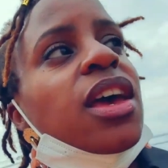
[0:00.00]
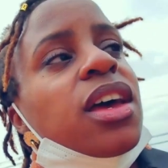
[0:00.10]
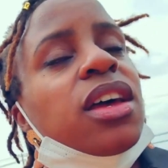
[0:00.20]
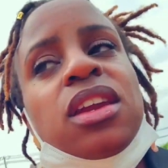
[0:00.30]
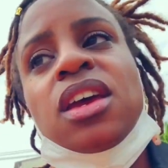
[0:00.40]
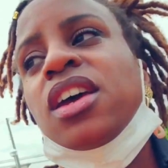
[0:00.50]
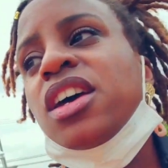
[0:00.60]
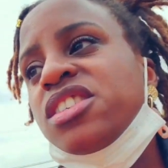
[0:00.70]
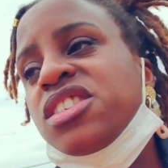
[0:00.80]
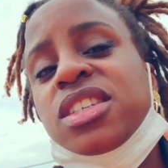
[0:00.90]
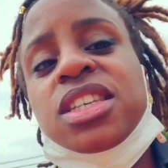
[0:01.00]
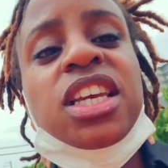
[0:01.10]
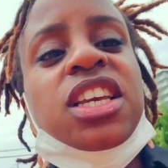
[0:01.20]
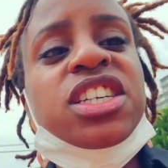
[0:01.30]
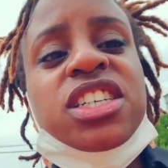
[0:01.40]
And just the
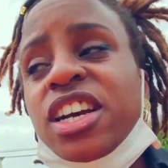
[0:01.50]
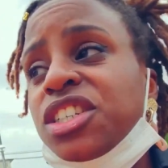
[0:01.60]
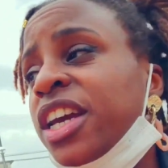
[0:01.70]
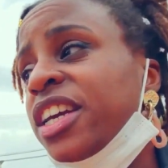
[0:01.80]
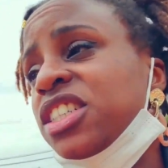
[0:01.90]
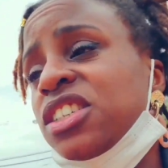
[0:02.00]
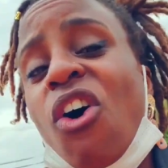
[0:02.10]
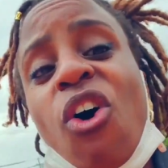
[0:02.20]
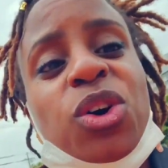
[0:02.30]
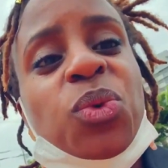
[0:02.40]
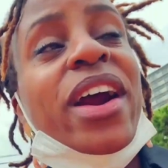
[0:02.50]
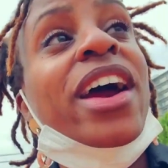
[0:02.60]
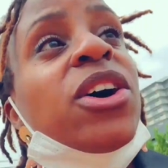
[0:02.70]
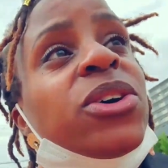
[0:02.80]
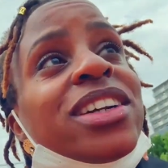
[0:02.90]
English education all
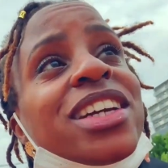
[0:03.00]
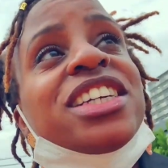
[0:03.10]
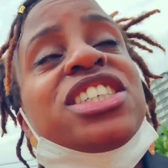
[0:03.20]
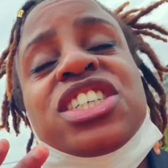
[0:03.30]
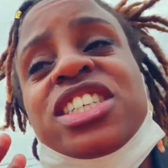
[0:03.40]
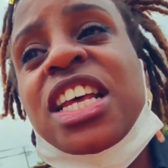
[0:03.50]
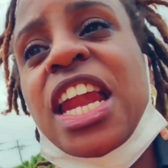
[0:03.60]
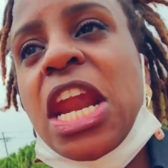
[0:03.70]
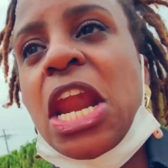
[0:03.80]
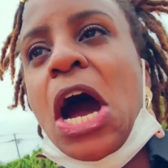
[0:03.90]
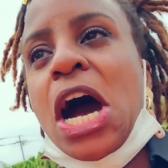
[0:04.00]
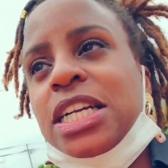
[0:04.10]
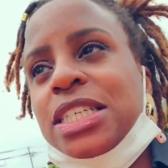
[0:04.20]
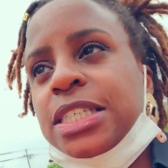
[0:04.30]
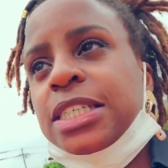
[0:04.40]
around is just
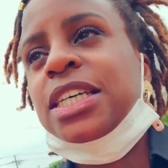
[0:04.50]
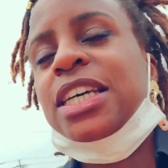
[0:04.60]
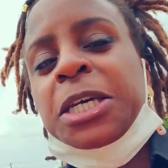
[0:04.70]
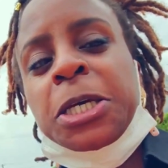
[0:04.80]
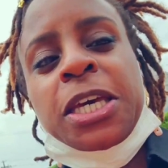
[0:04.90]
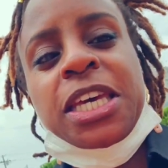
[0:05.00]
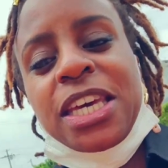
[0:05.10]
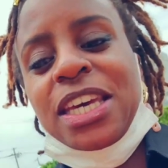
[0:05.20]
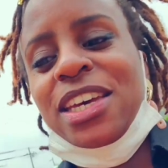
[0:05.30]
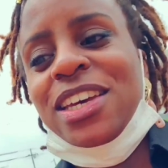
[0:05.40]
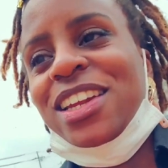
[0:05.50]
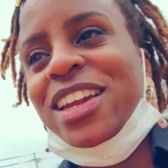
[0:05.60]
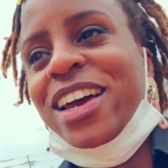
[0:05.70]
not it.